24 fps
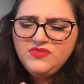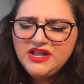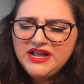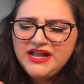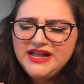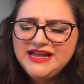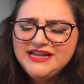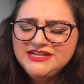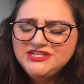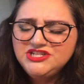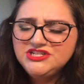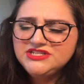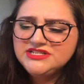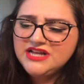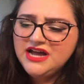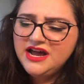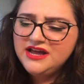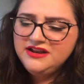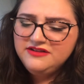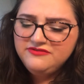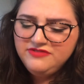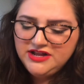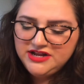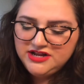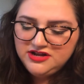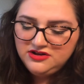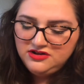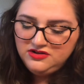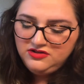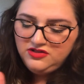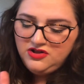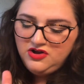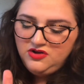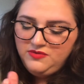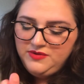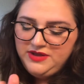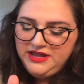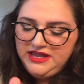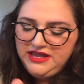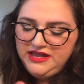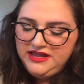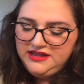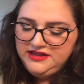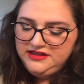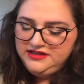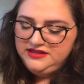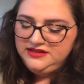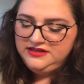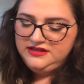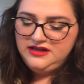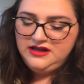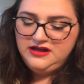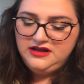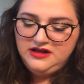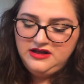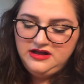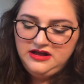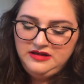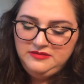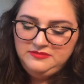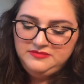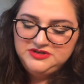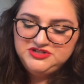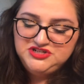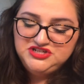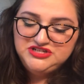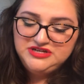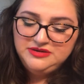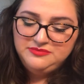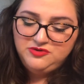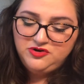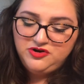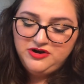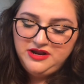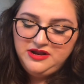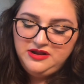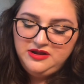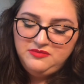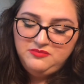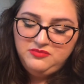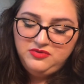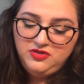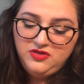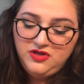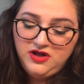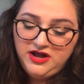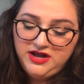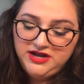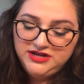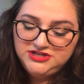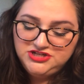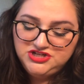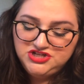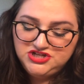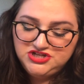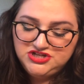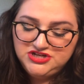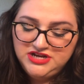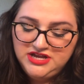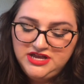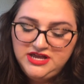It's just kind of like a glowy, shimmery blush.